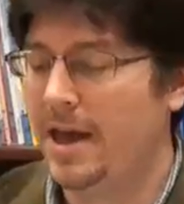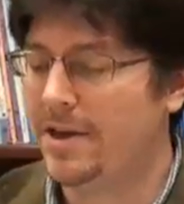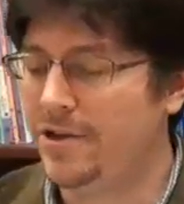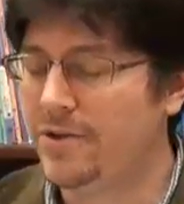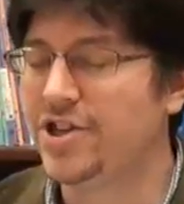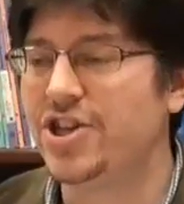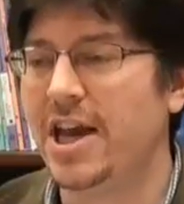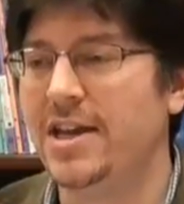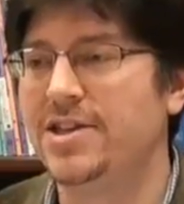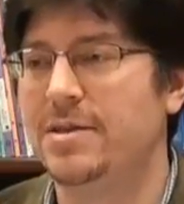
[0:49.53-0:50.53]
Now you can
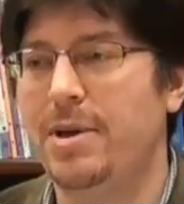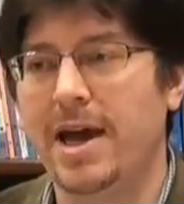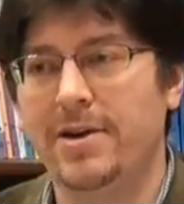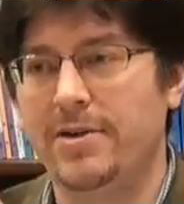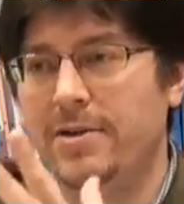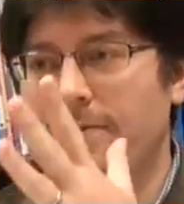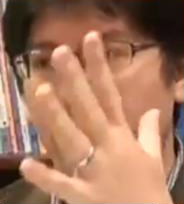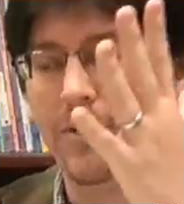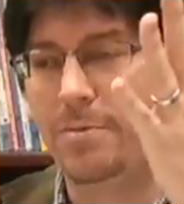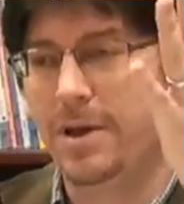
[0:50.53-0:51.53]
change the pattern of the
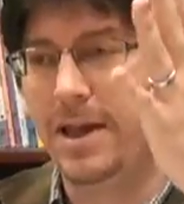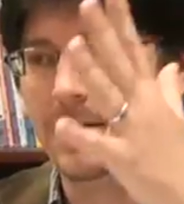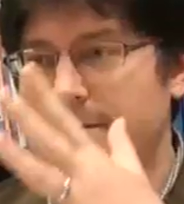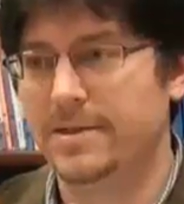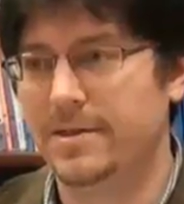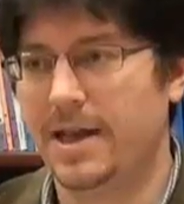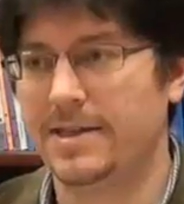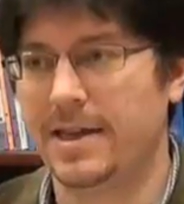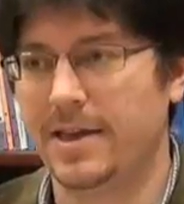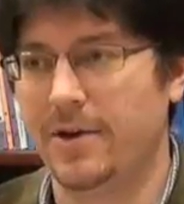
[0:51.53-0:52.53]
floor plates
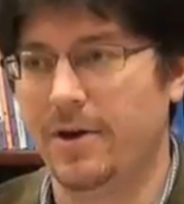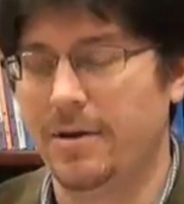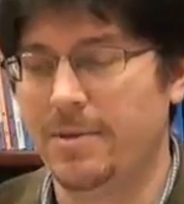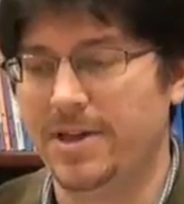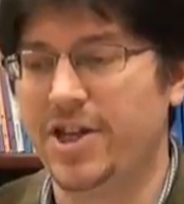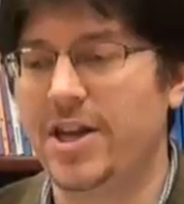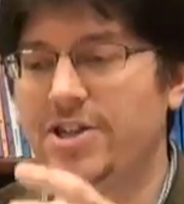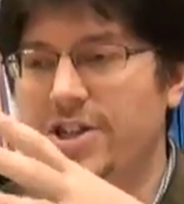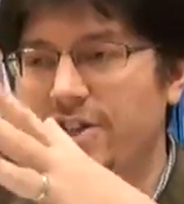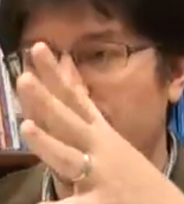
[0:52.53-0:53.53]
as they go up and
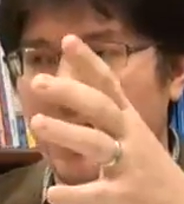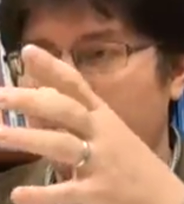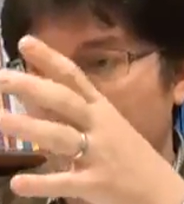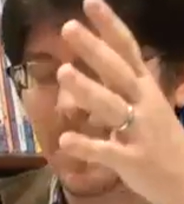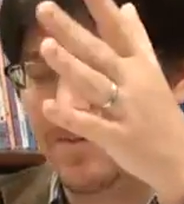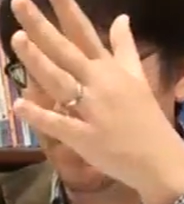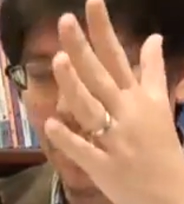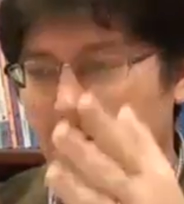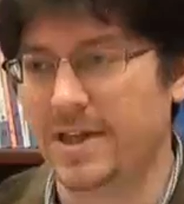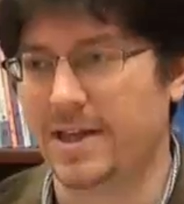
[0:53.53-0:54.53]
change the shape of the
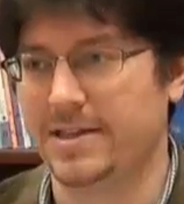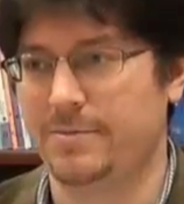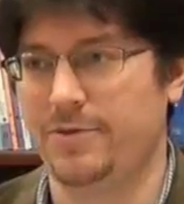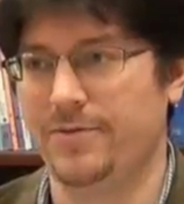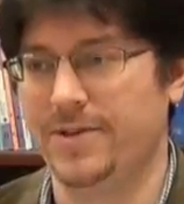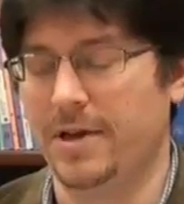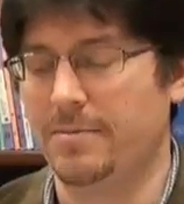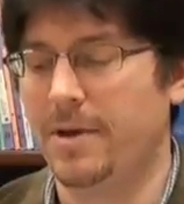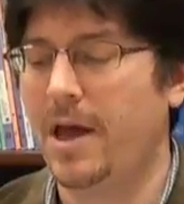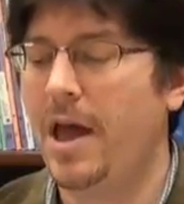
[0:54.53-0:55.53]
building as it moves
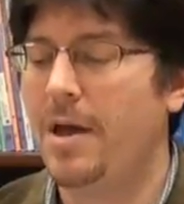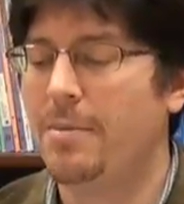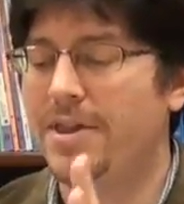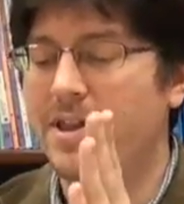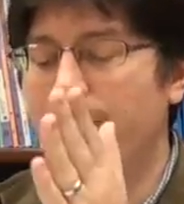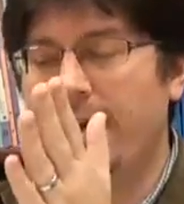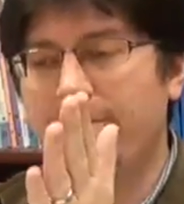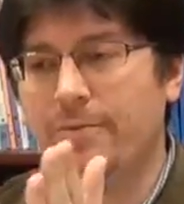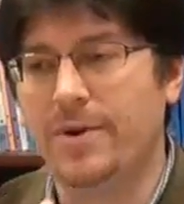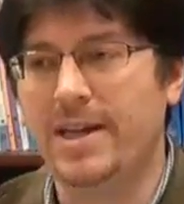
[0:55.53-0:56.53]
up, but then you
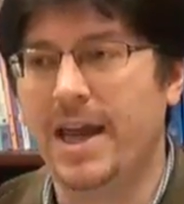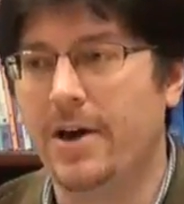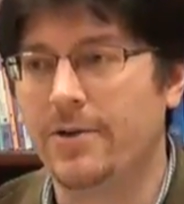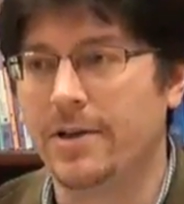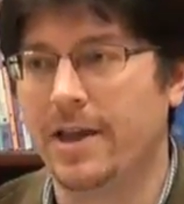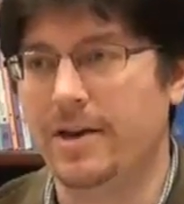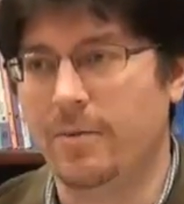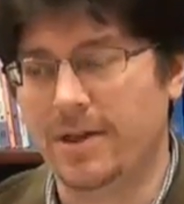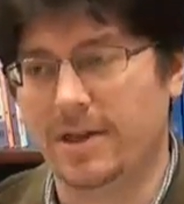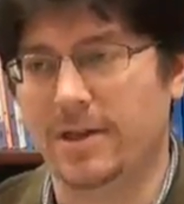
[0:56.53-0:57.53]
have to recalculate
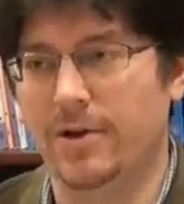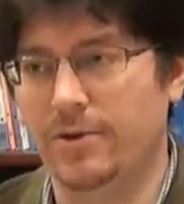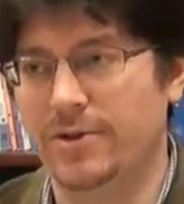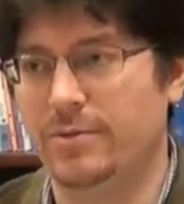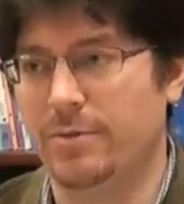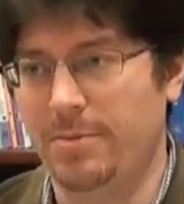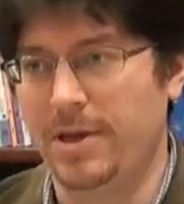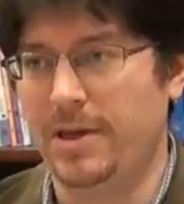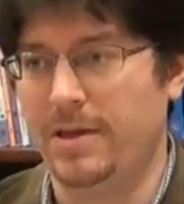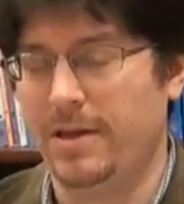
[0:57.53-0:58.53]
what the loads will
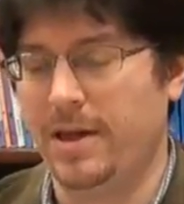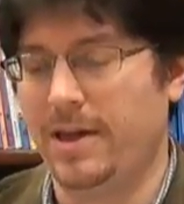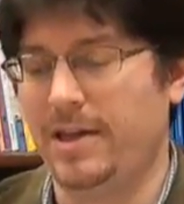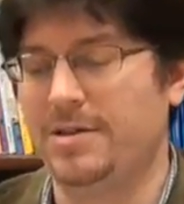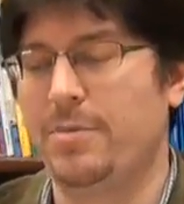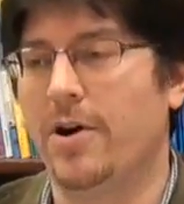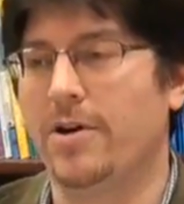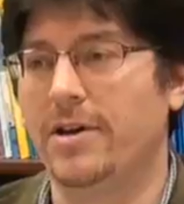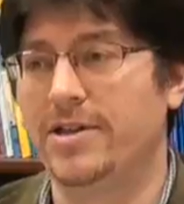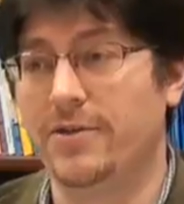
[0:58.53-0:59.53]
be at each
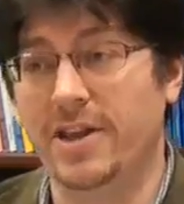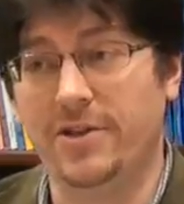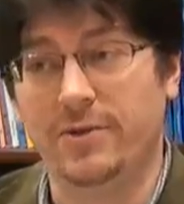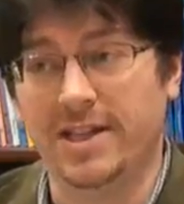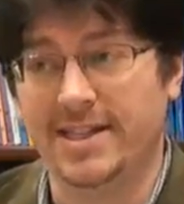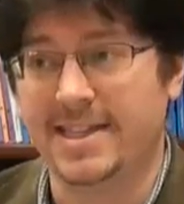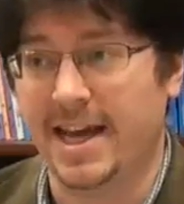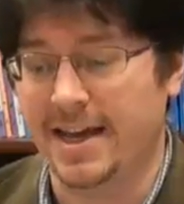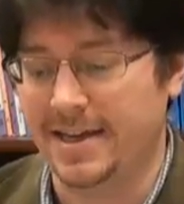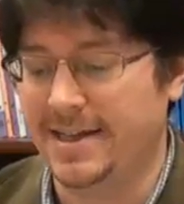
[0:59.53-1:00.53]
part so that you can
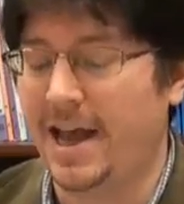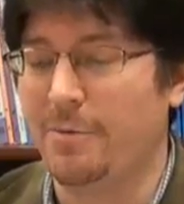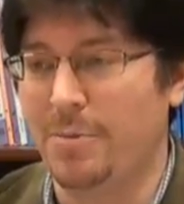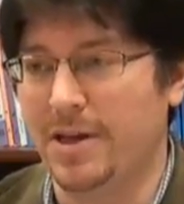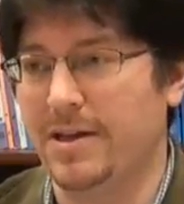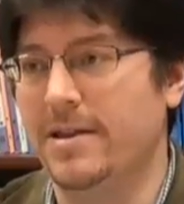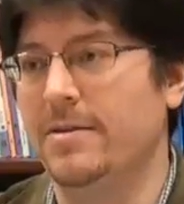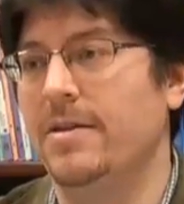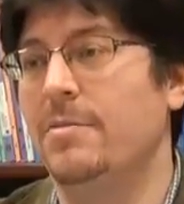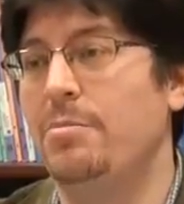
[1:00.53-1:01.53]
size how big
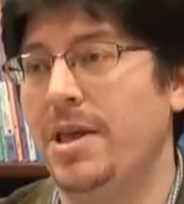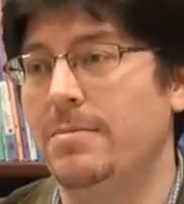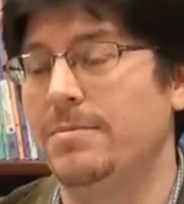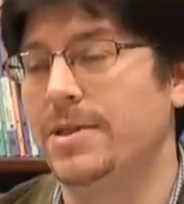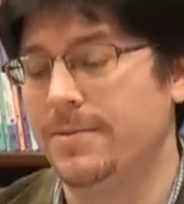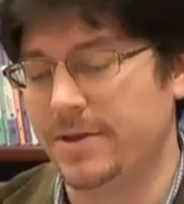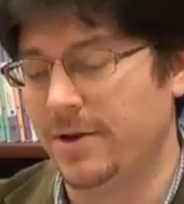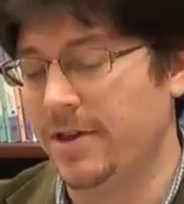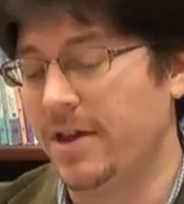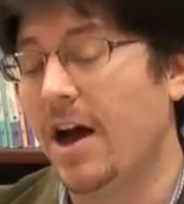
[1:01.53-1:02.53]
the, the beams,
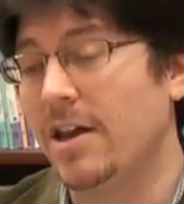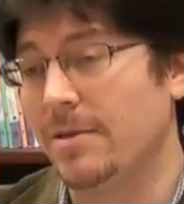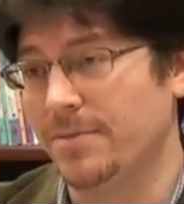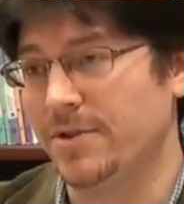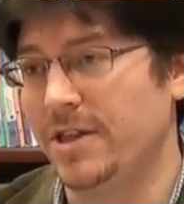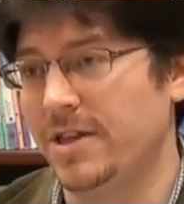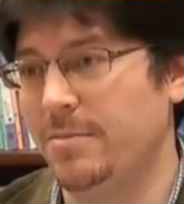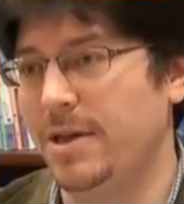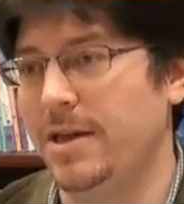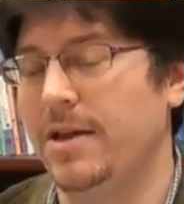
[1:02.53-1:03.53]
sorry, the columns need to
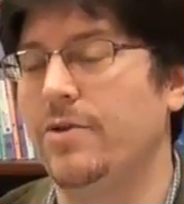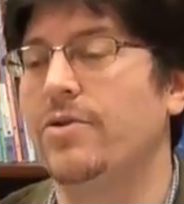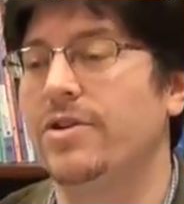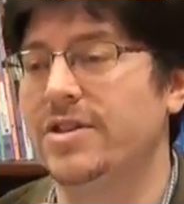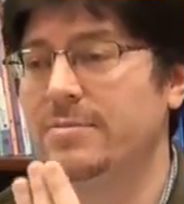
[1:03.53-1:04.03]
be in order to